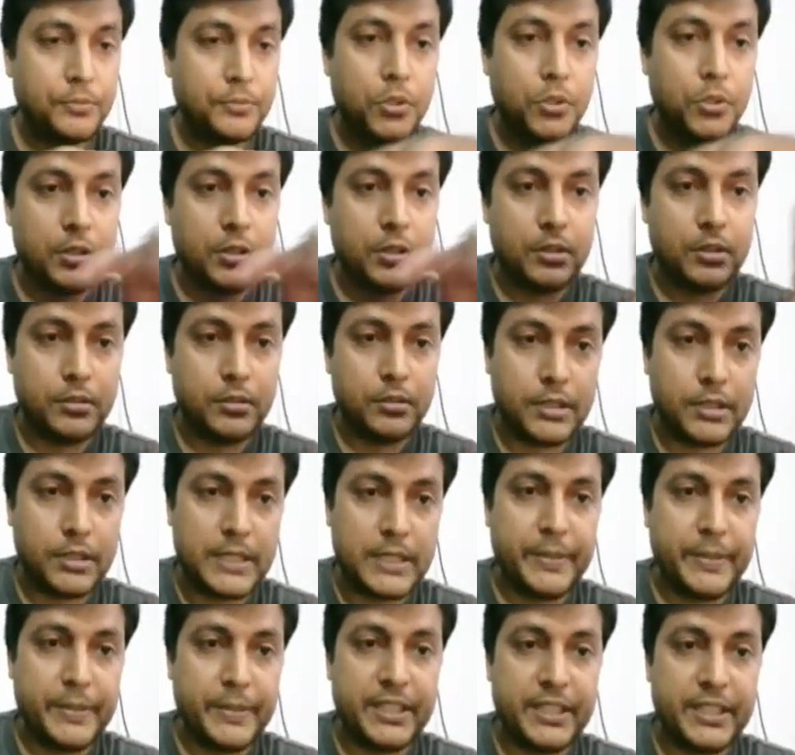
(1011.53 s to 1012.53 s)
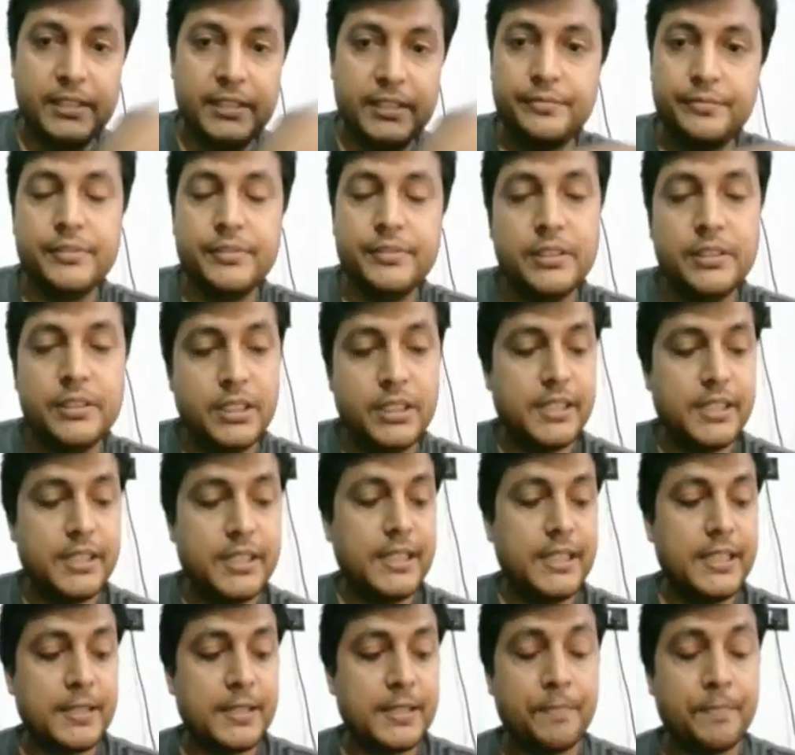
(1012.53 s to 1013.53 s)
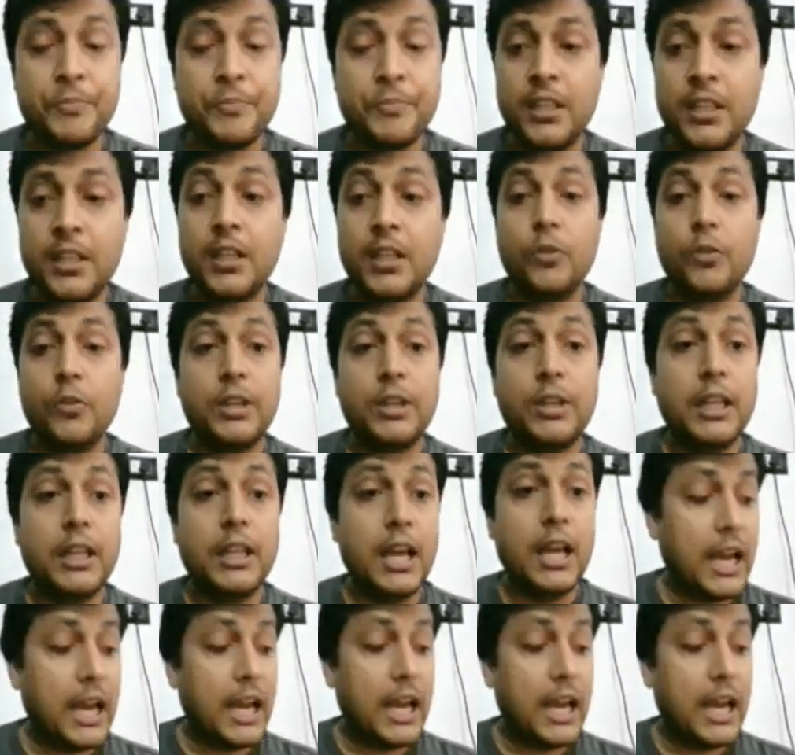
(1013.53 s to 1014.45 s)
okay, for the respective disease.